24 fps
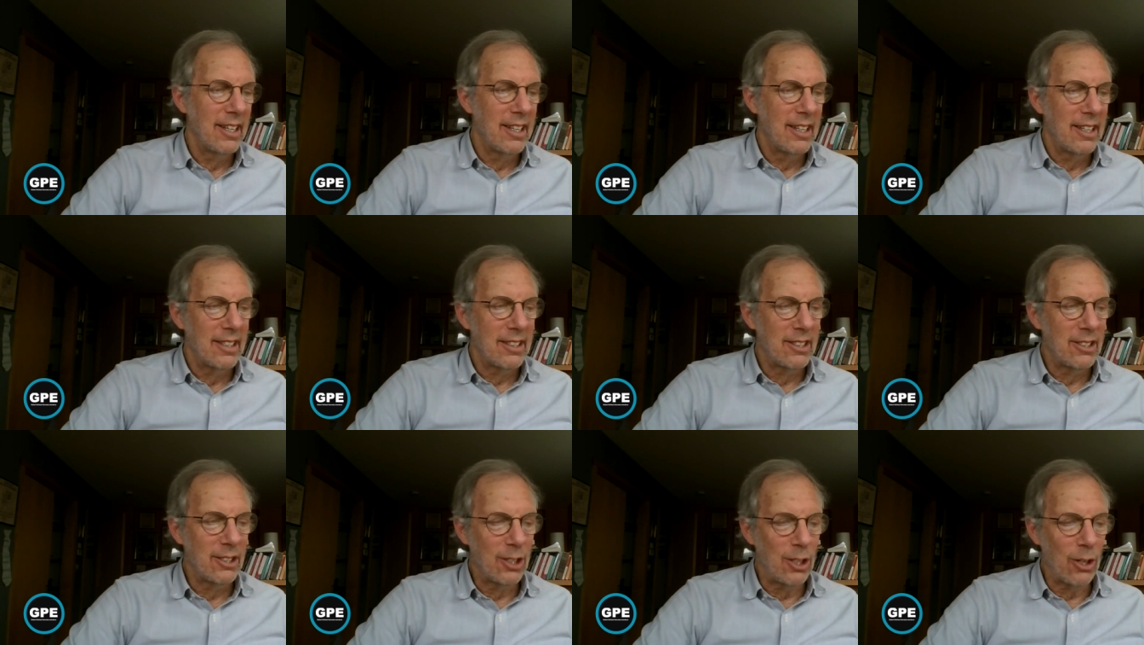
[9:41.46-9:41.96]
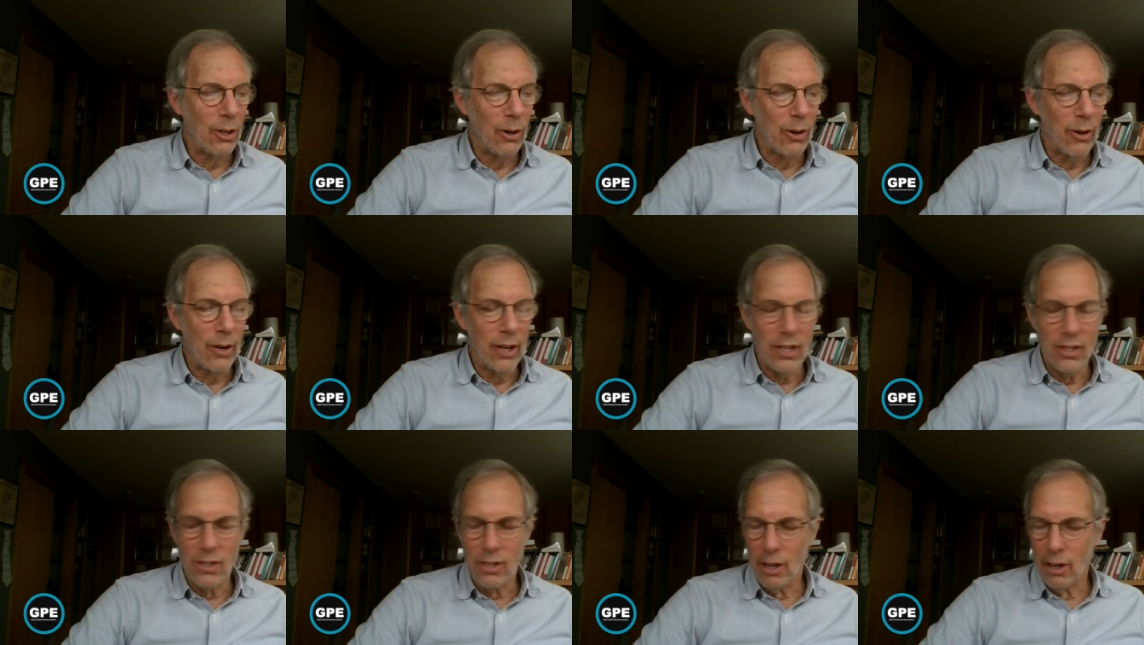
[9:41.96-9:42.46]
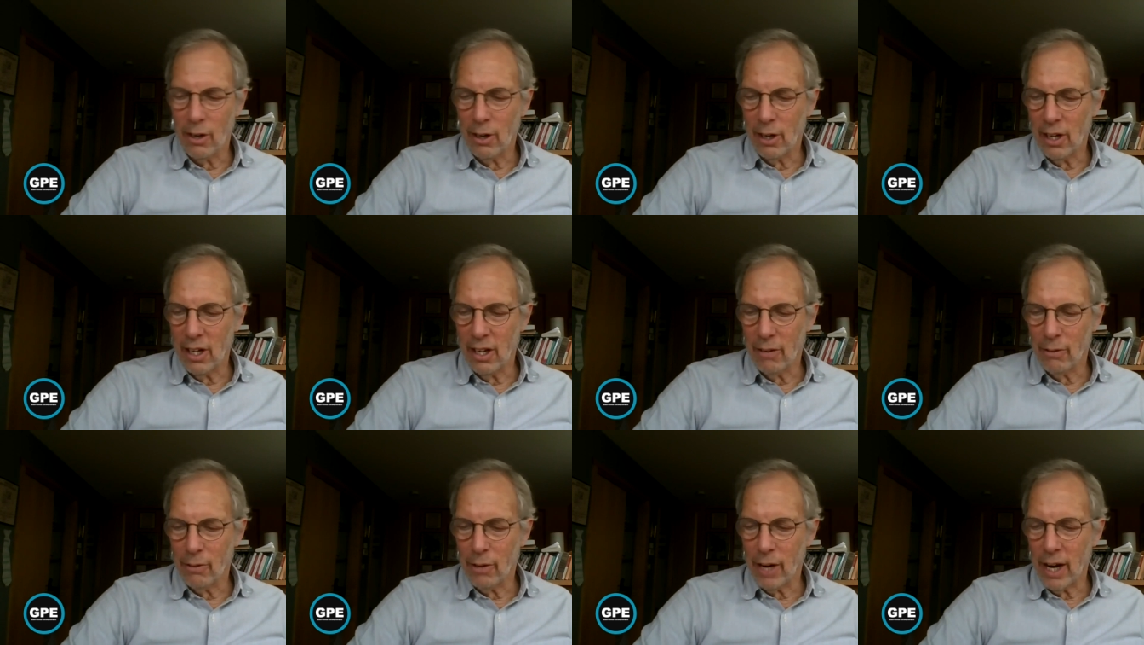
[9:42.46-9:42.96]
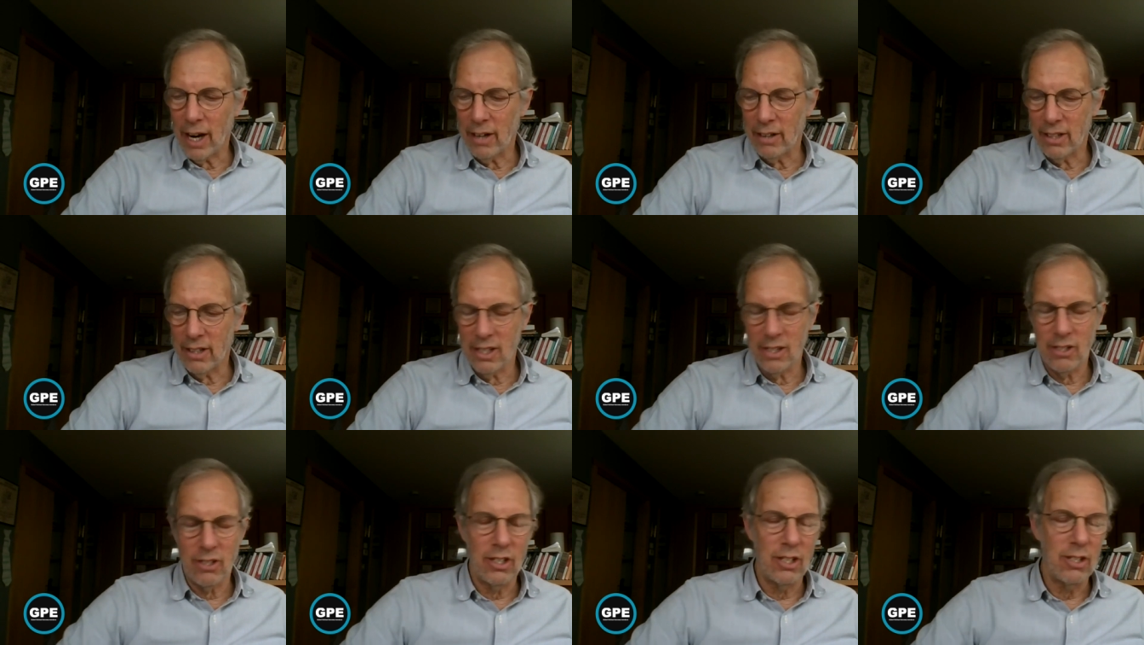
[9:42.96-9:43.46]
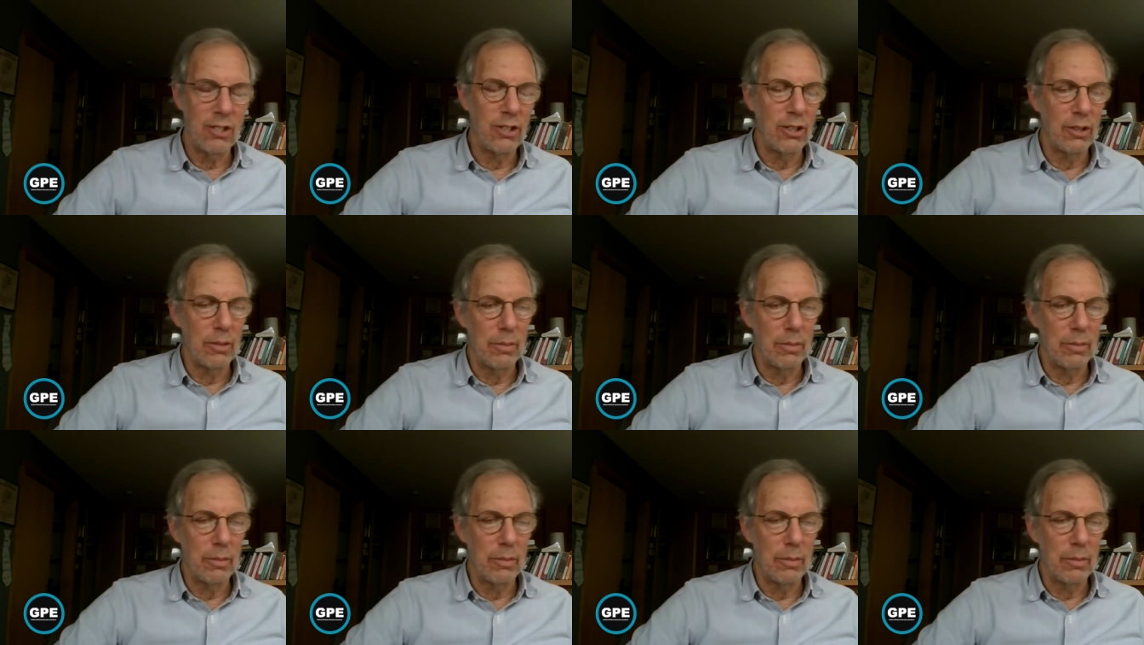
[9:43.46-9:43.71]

stories uh, around this issue,